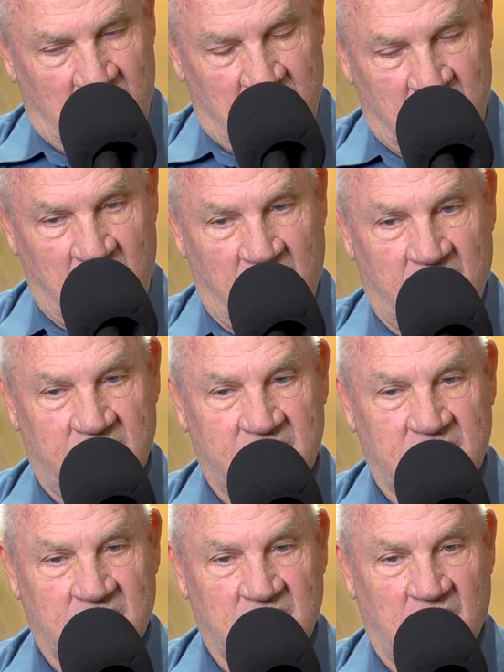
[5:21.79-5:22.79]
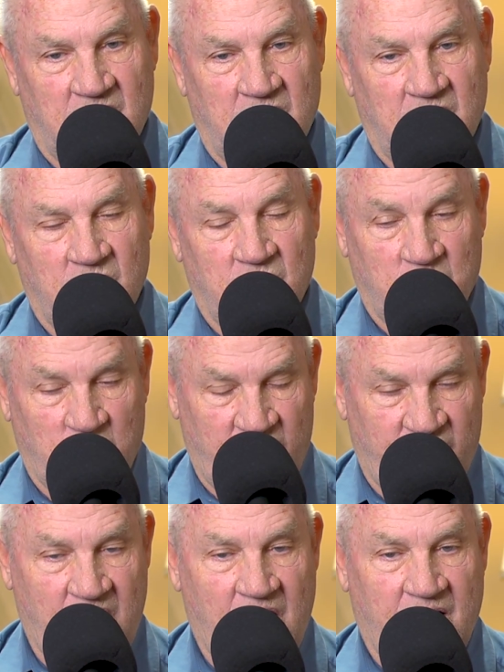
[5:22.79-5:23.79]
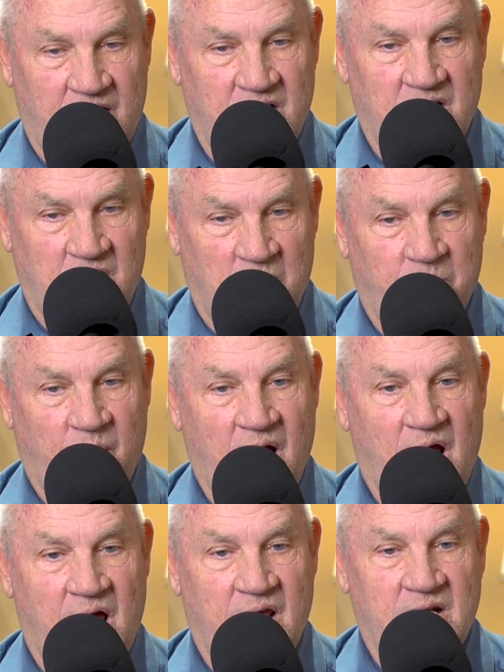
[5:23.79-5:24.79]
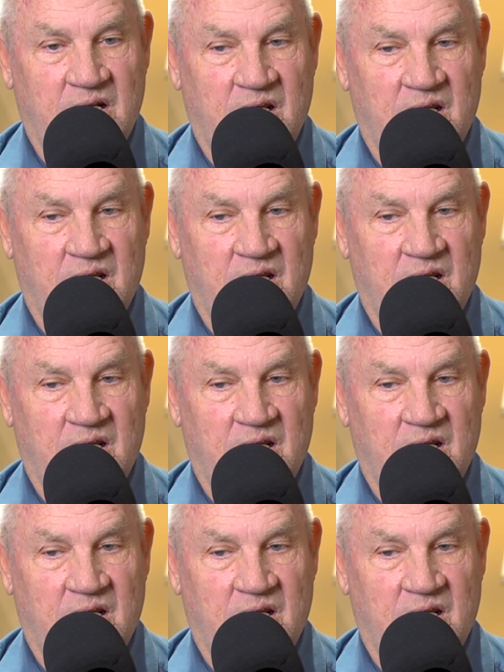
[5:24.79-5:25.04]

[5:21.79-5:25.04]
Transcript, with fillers: Yes, uh, we've got a pond